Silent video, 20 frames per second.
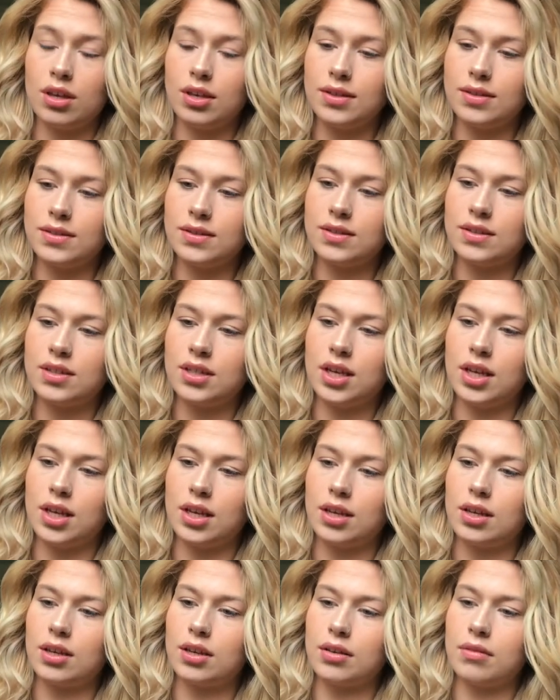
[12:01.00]
is
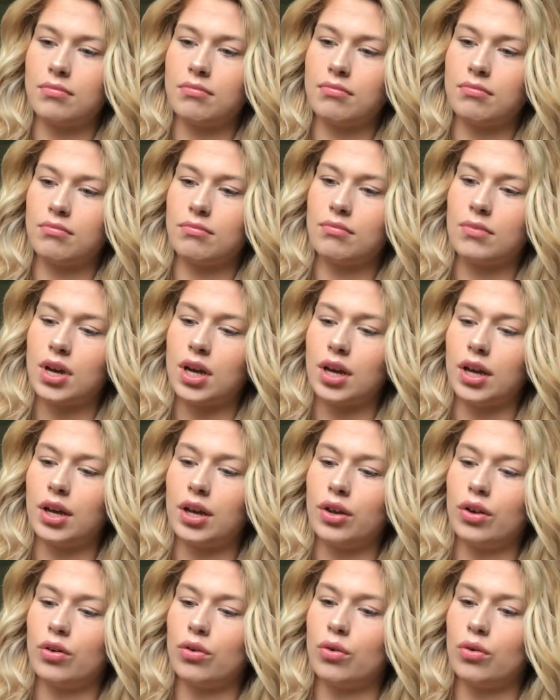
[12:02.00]
take
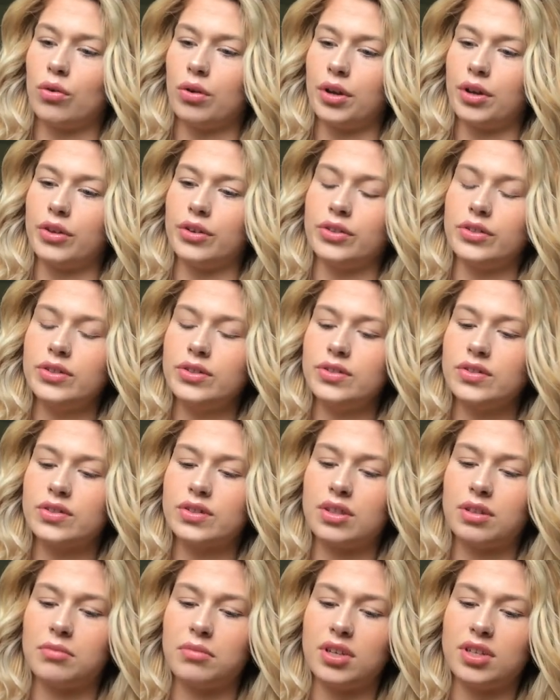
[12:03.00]
my
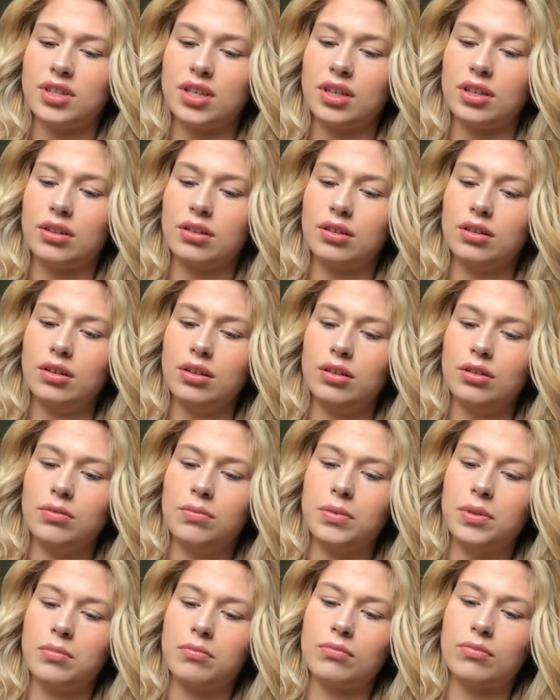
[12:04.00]
oils, and I'm gonna take a little
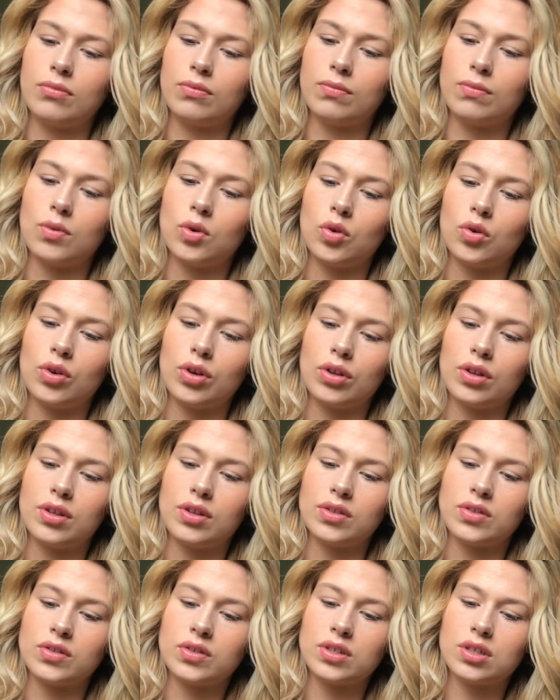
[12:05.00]
bit more
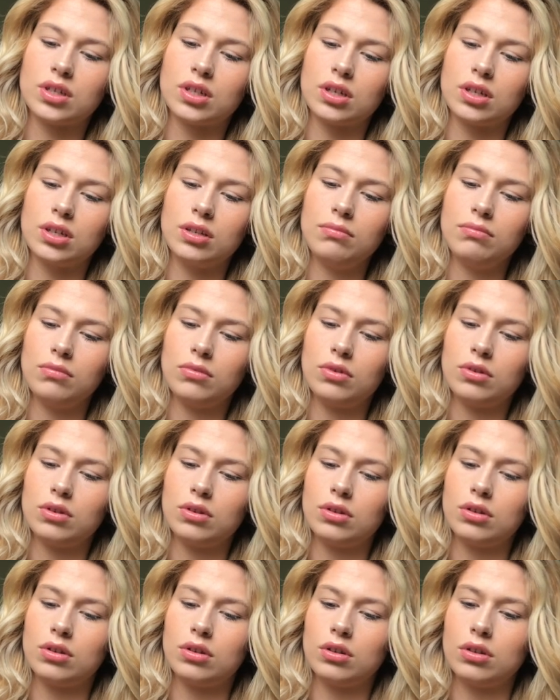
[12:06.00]
this time,
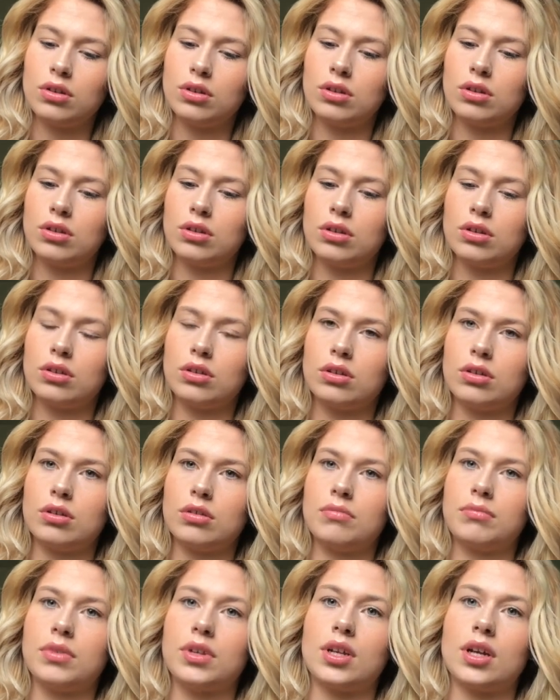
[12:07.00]

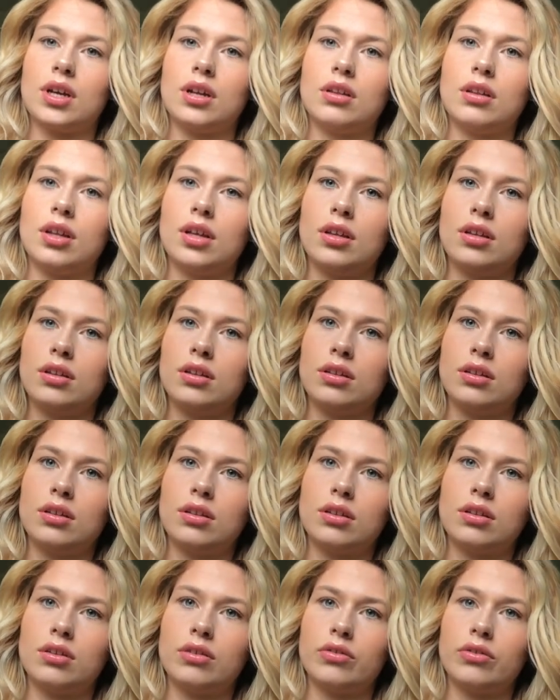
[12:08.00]
but not a lot.
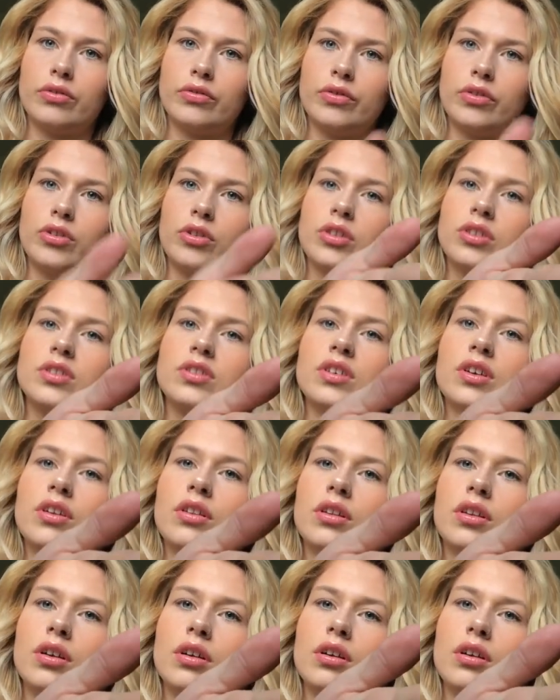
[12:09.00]
I don't know if you can
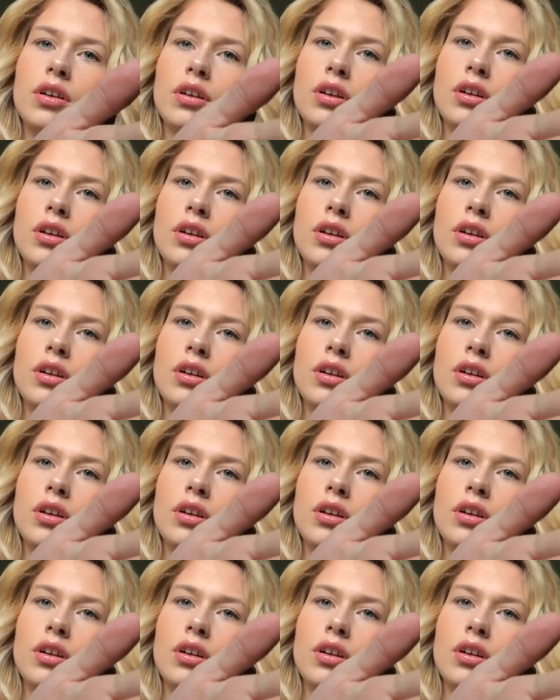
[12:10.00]
tell there.